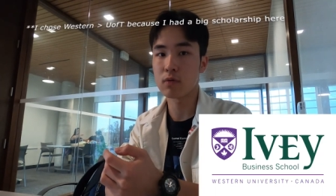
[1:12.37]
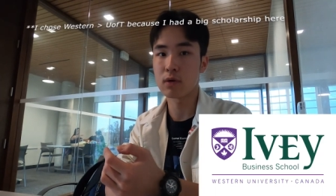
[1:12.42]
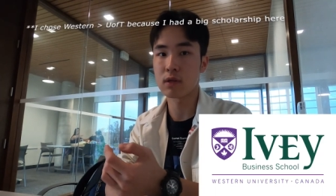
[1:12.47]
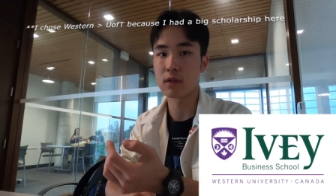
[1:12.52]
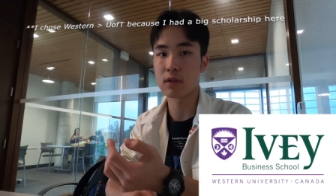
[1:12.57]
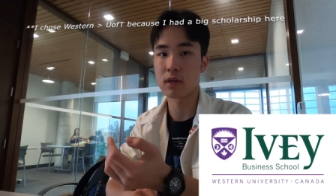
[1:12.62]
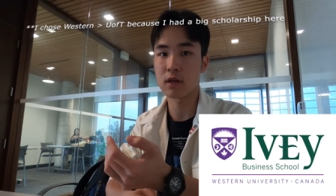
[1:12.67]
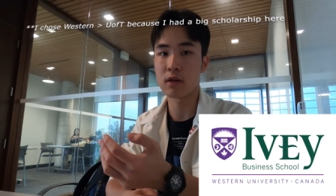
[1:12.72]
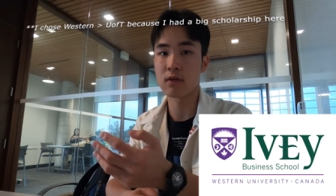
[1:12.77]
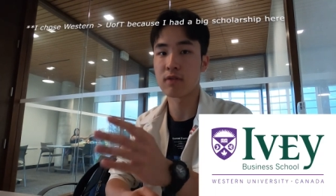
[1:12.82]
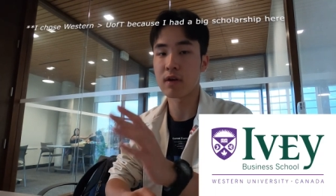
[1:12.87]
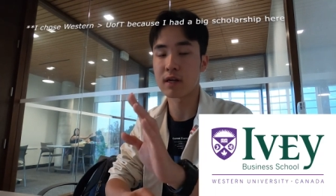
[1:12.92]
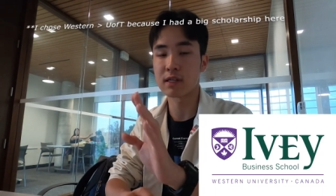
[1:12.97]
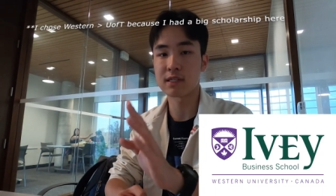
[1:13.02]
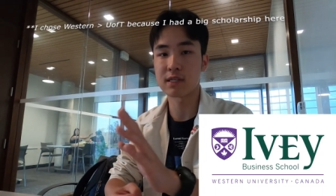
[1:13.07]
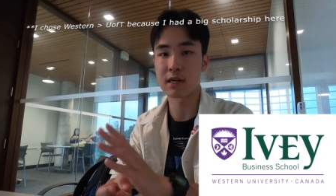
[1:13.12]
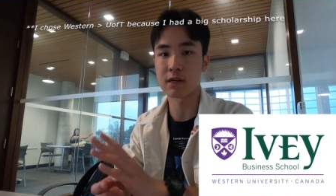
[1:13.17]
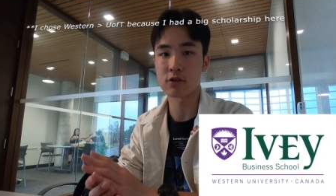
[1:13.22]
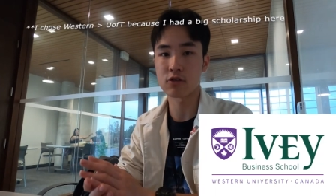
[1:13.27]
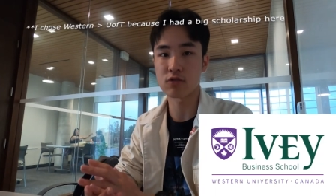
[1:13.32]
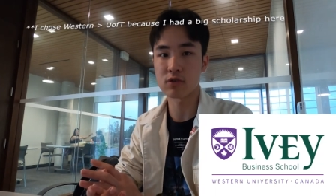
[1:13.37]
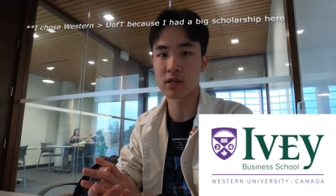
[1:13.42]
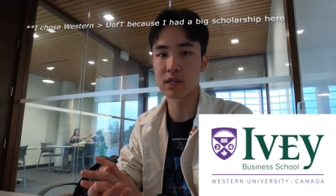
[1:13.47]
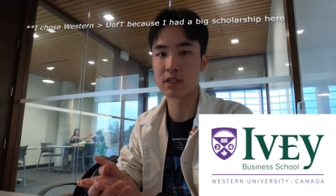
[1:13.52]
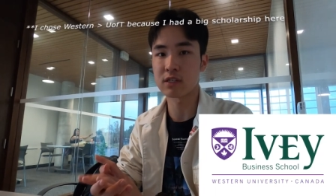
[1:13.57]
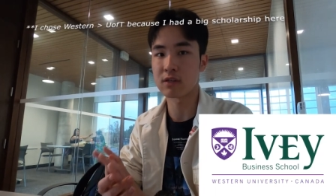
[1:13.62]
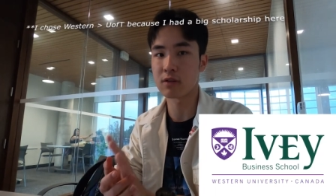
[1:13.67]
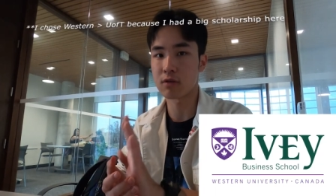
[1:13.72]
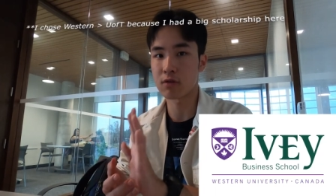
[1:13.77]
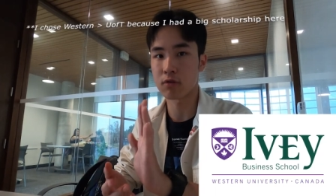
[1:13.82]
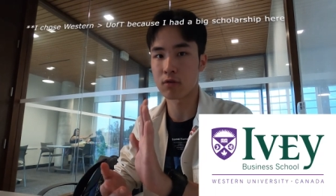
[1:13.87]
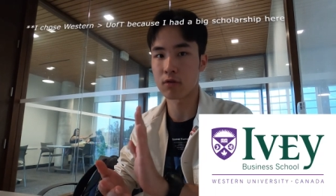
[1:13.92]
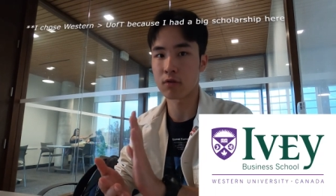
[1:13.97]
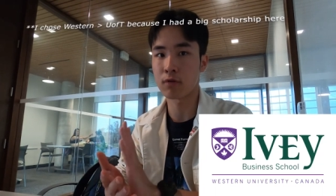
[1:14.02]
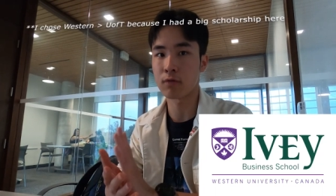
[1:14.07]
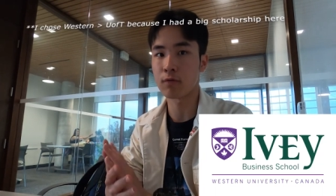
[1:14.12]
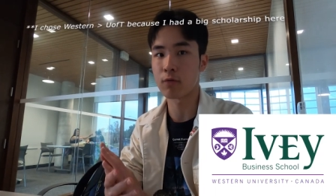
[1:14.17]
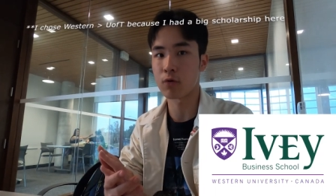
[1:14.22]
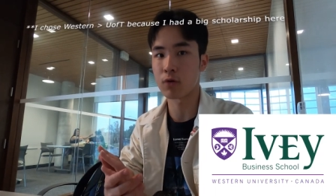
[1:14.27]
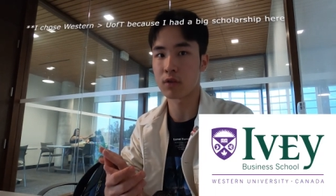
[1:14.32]
with advanced entry into their
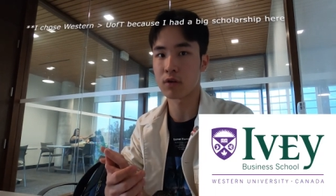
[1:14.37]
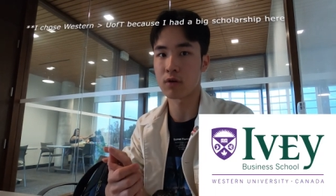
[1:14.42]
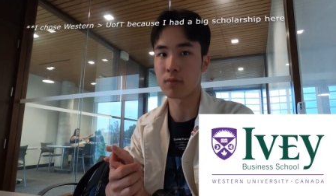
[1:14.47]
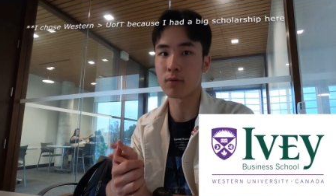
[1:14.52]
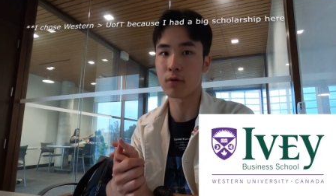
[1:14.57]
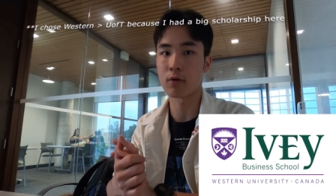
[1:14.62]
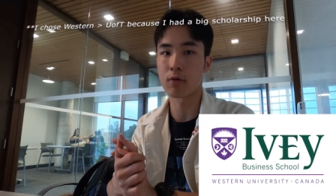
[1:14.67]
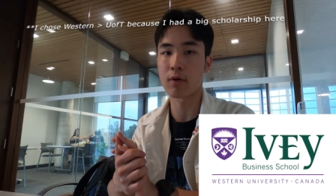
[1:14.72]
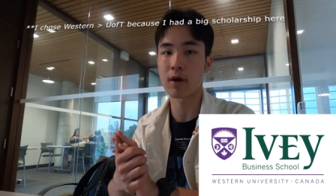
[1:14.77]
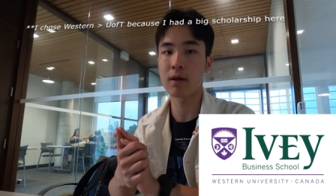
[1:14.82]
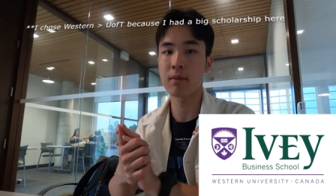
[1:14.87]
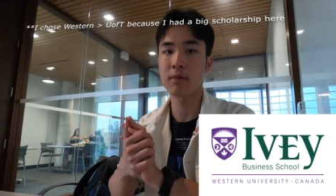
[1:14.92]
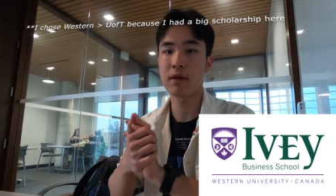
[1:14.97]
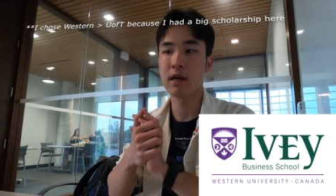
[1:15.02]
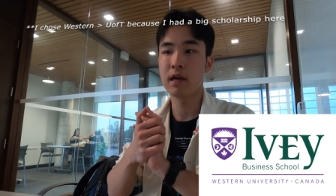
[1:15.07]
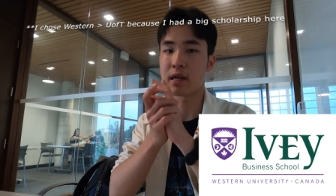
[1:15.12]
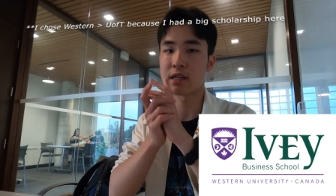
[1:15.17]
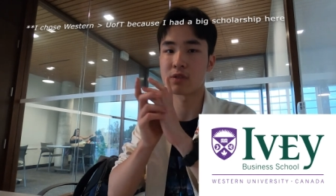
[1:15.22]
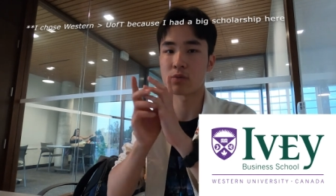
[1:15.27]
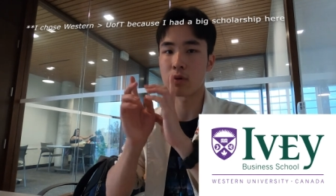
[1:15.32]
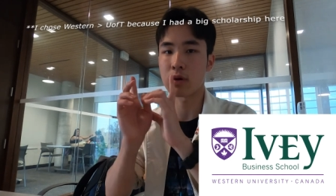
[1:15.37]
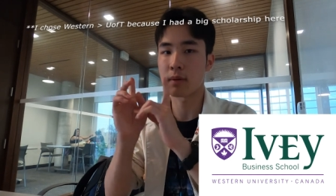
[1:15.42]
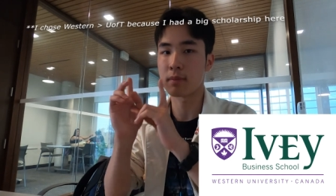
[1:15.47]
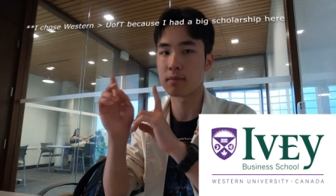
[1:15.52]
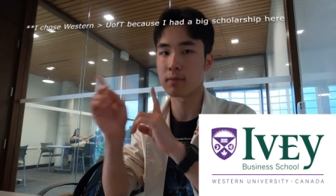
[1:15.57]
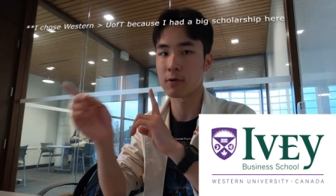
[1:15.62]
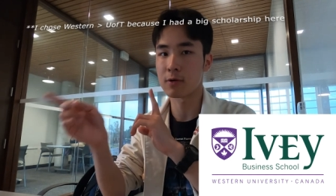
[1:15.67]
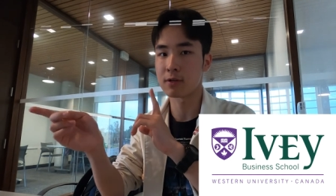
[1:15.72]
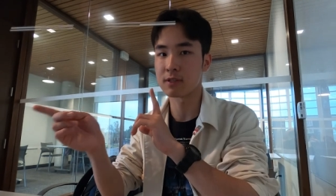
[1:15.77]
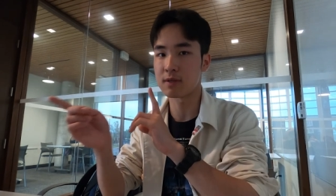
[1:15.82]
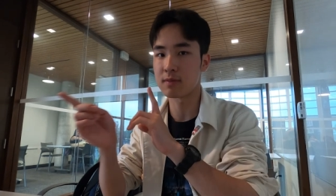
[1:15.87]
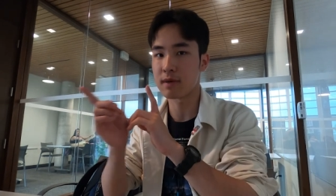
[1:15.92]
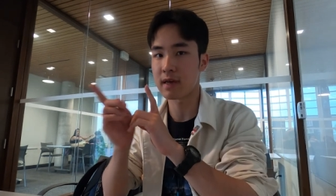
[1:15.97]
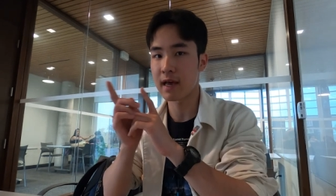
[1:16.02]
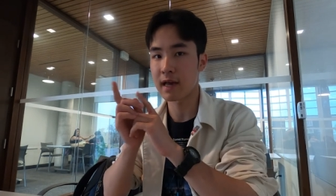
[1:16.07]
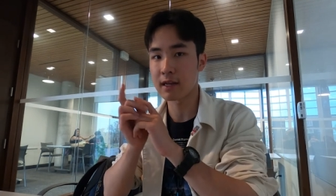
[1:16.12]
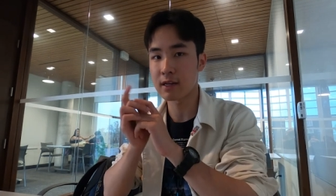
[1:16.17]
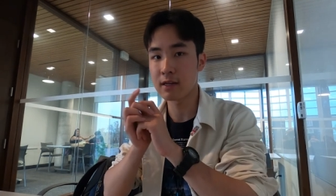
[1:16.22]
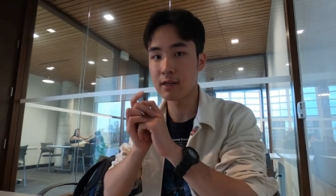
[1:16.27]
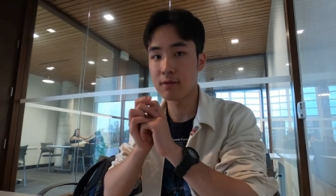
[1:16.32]
third and fourth year program. That's where I'm going to
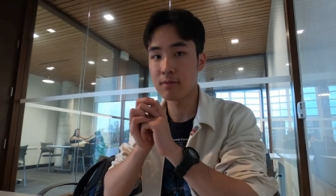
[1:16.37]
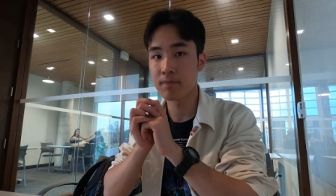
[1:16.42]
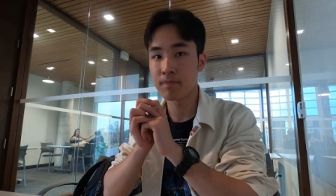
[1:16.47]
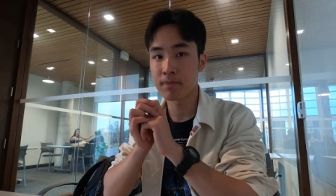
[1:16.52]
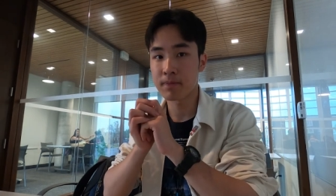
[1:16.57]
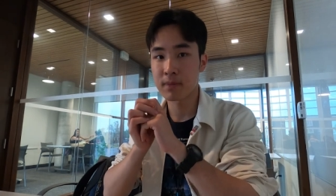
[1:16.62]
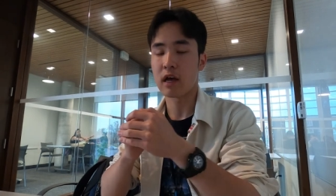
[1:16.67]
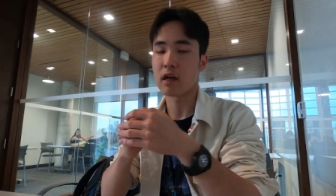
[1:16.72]
be headed.